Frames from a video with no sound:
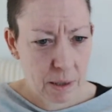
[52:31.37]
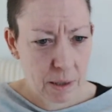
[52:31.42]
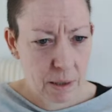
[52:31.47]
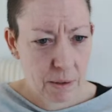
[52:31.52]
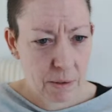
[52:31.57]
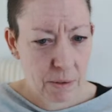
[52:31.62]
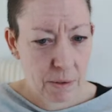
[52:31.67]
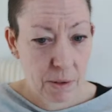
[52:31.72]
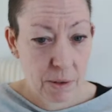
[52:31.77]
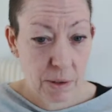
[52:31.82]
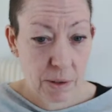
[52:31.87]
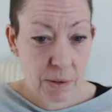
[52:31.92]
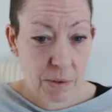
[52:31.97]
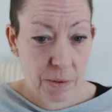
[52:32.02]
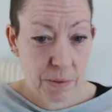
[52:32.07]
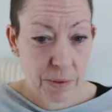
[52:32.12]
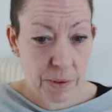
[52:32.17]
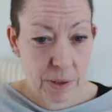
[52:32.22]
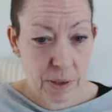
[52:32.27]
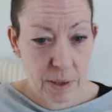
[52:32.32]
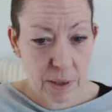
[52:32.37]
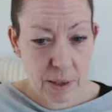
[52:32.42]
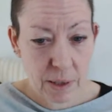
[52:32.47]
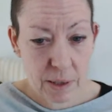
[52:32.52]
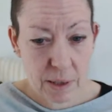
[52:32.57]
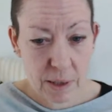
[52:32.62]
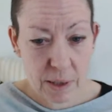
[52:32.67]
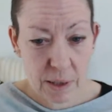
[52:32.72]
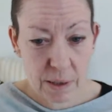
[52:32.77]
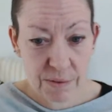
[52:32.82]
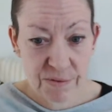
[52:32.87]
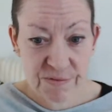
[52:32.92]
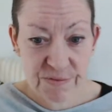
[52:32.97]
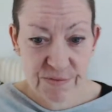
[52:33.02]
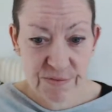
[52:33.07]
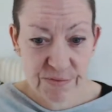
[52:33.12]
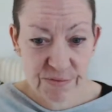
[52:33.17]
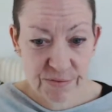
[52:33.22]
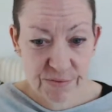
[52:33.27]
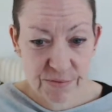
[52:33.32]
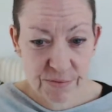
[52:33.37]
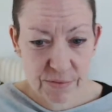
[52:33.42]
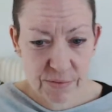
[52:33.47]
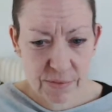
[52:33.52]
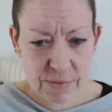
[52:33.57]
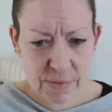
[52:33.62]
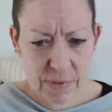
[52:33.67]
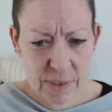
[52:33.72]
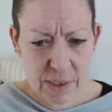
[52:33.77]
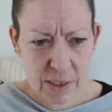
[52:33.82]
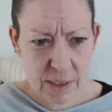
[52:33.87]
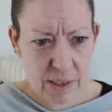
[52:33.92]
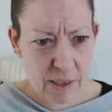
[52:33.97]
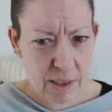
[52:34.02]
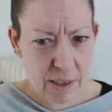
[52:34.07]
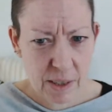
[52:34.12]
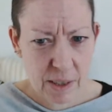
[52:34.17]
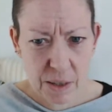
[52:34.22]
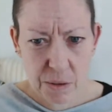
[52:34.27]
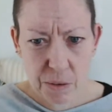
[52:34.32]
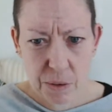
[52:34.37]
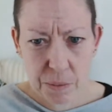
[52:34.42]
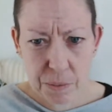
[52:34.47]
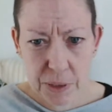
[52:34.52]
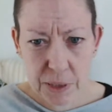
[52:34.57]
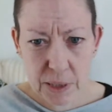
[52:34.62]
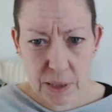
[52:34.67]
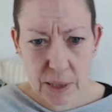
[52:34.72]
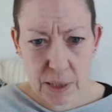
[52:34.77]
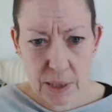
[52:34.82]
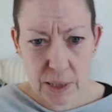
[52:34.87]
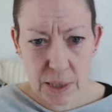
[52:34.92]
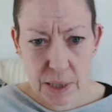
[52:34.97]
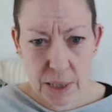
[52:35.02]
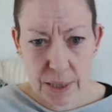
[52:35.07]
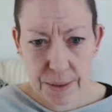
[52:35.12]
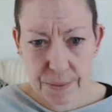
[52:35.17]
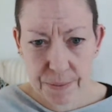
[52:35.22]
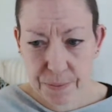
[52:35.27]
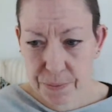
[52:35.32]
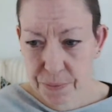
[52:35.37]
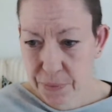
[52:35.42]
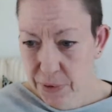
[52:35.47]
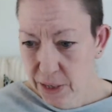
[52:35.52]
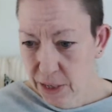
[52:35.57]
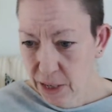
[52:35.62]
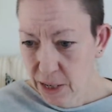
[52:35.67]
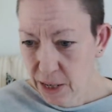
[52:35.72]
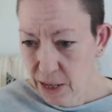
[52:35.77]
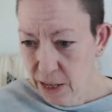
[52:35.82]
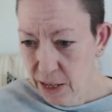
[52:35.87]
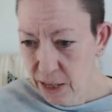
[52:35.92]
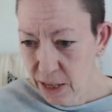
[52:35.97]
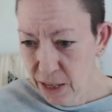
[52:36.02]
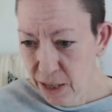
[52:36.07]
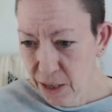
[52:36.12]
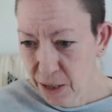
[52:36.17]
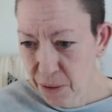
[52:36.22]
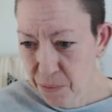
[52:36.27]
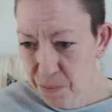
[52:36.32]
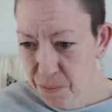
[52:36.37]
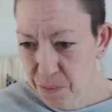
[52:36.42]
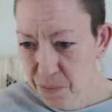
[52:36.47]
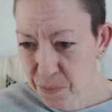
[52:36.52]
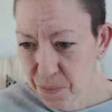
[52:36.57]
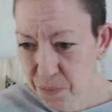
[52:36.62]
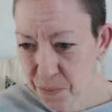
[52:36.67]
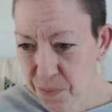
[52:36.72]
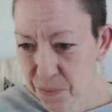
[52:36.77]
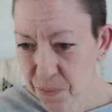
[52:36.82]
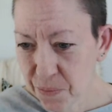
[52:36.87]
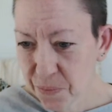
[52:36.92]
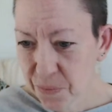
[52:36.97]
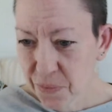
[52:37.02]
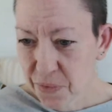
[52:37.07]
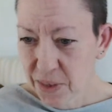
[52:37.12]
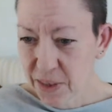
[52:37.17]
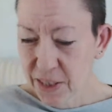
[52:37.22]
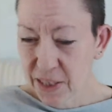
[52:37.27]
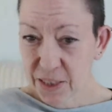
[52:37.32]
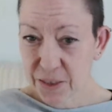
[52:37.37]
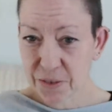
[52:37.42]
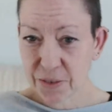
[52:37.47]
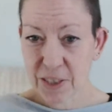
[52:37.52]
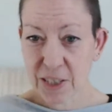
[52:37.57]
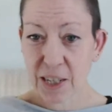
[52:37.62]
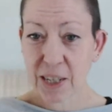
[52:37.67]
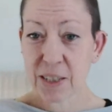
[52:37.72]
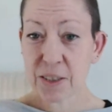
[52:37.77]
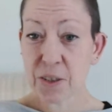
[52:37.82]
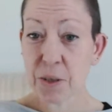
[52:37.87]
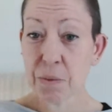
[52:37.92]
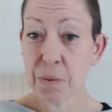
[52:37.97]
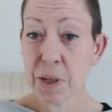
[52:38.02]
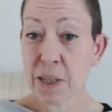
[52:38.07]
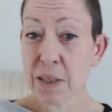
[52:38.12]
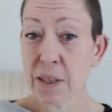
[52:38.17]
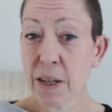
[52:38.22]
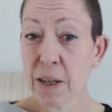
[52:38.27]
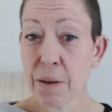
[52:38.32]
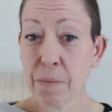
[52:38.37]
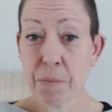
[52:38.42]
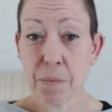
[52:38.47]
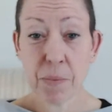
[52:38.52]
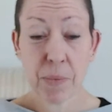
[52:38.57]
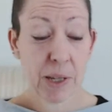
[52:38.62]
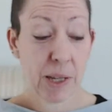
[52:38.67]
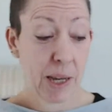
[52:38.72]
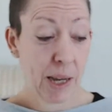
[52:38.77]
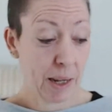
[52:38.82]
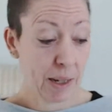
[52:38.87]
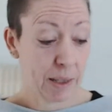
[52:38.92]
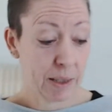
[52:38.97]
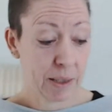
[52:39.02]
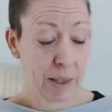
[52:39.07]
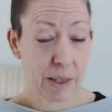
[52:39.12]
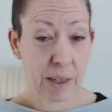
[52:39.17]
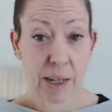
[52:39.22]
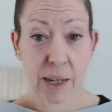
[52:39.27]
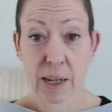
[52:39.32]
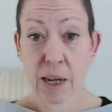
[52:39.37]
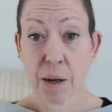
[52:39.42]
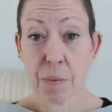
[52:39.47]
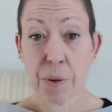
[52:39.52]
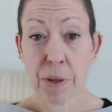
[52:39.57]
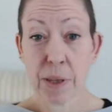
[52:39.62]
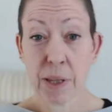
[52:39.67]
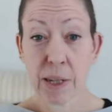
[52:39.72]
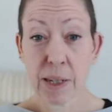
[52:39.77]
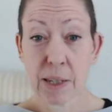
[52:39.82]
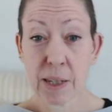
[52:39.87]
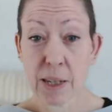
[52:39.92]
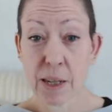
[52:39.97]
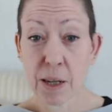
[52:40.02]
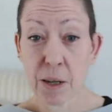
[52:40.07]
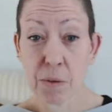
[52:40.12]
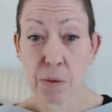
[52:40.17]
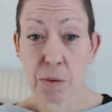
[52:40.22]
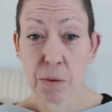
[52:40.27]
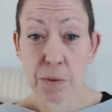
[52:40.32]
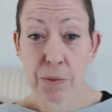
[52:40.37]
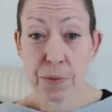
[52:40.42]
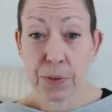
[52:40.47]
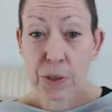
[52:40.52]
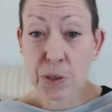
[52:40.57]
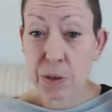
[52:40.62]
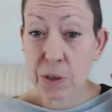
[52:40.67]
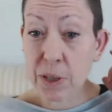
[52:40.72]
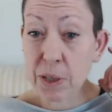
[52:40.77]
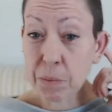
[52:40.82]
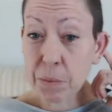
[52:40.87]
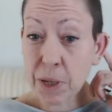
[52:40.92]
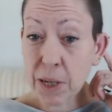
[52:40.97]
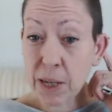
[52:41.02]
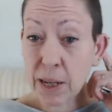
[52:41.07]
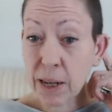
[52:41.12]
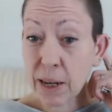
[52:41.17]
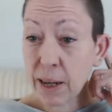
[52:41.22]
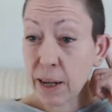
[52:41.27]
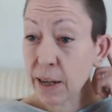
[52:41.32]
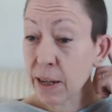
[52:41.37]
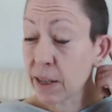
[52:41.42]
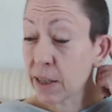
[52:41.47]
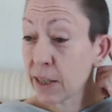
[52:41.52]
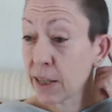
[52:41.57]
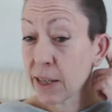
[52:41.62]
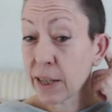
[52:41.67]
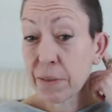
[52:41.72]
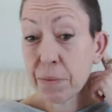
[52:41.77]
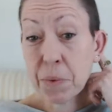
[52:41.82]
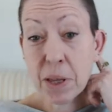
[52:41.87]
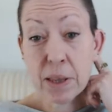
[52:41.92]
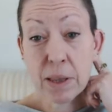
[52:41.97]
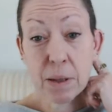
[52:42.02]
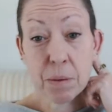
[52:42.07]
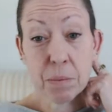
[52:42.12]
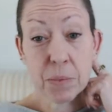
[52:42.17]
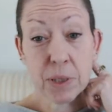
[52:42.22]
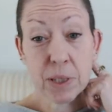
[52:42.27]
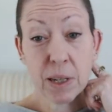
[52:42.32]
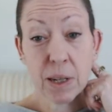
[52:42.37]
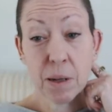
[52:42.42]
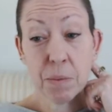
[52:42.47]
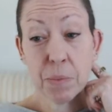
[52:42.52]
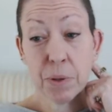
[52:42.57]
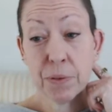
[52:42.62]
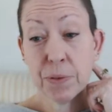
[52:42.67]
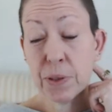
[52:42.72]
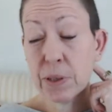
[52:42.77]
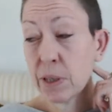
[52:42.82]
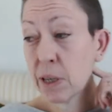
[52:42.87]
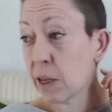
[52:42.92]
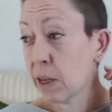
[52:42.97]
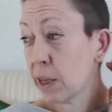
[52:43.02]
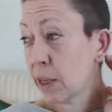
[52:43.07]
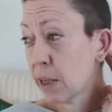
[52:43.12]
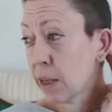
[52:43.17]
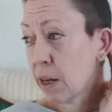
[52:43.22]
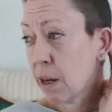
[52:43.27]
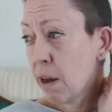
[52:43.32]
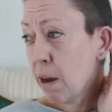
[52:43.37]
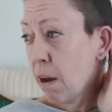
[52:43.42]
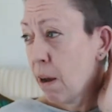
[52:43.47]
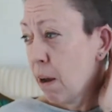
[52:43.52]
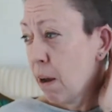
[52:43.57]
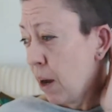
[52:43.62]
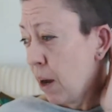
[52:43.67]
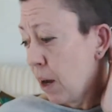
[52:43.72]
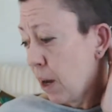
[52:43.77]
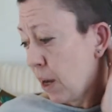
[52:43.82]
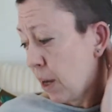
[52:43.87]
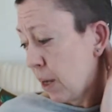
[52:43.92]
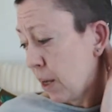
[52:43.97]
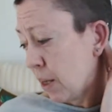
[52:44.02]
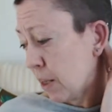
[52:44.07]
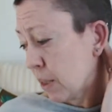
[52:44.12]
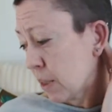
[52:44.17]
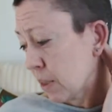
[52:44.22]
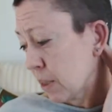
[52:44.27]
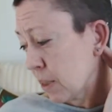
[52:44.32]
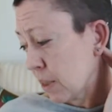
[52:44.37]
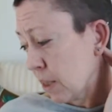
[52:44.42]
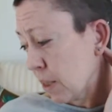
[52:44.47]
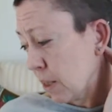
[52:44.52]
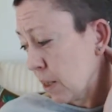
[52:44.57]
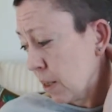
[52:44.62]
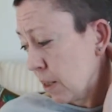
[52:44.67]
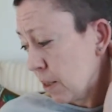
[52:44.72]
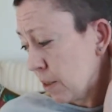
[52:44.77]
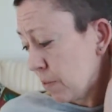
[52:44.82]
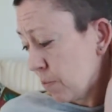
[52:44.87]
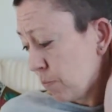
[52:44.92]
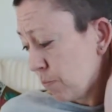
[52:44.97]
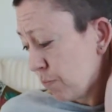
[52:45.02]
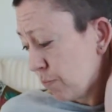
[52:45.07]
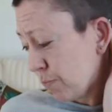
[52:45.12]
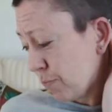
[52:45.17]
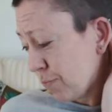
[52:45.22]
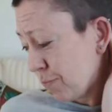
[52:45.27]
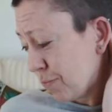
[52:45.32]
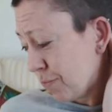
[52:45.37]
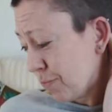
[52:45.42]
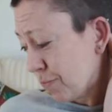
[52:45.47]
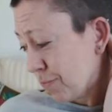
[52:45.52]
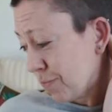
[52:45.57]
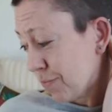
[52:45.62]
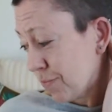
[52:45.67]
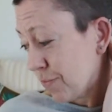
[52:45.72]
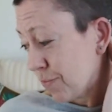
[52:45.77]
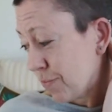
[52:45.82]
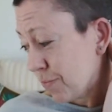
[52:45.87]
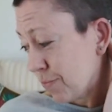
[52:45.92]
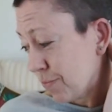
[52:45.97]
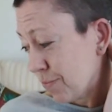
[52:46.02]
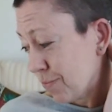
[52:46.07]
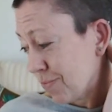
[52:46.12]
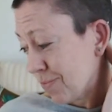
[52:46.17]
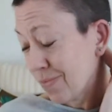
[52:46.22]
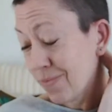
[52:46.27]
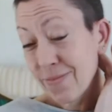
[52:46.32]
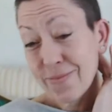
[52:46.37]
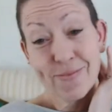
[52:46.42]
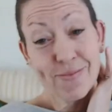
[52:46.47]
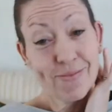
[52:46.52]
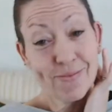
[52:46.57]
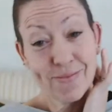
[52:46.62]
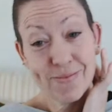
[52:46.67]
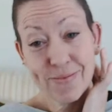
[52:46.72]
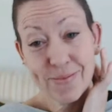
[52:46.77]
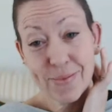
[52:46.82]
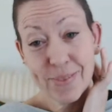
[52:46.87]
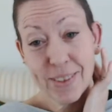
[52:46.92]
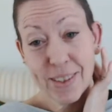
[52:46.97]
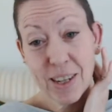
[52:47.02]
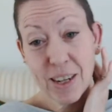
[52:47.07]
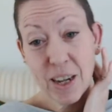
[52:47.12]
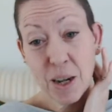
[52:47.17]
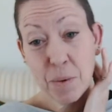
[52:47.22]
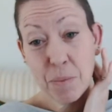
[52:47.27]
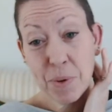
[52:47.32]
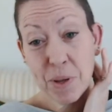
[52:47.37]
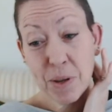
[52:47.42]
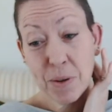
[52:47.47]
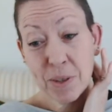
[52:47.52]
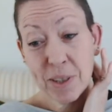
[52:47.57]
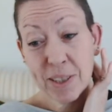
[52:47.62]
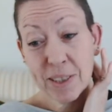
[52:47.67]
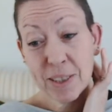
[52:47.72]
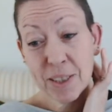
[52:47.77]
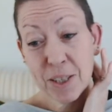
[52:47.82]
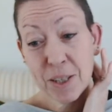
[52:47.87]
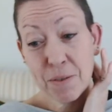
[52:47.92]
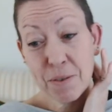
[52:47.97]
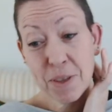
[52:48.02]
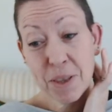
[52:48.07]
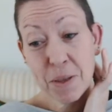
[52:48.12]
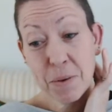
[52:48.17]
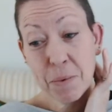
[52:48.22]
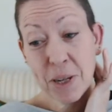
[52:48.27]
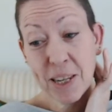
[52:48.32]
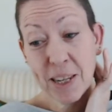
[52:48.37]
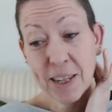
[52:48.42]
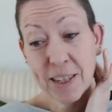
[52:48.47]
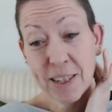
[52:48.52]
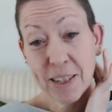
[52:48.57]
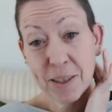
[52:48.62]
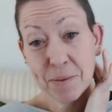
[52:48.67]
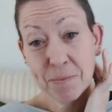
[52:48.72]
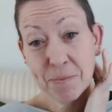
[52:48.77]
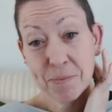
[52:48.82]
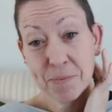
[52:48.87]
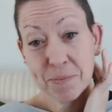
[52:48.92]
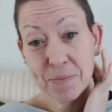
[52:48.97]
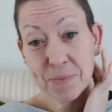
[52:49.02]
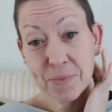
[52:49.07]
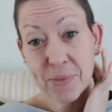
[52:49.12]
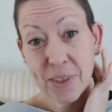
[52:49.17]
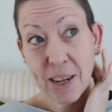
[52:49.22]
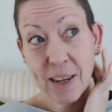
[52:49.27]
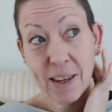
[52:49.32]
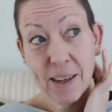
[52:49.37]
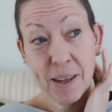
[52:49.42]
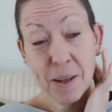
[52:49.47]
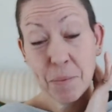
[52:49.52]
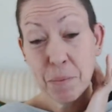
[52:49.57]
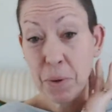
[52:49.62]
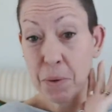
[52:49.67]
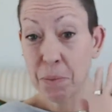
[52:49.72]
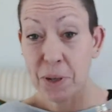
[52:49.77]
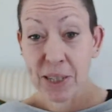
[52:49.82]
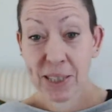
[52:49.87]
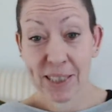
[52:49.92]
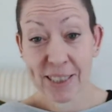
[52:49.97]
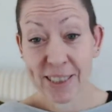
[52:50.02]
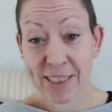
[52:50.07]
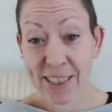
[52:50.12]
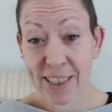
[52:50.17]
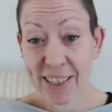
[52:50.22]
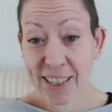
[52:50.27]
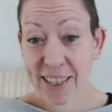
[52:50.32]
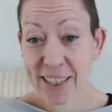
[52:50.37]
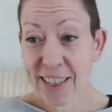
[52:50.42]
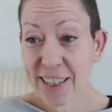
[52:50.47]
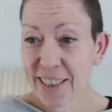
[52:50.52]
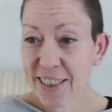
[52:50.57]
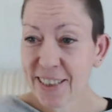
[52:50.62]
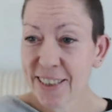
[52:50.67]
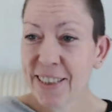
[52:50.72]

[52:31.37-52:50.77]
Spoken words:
I've got an offer to send out. Would be shit. Thanks for chats. You're welcome. Yeah, that's going to get a cuppa. Thank you all for joining me. Give me a thumbs up if you'd like. And I'll be on Insta in the week. Bye-bye, don't die.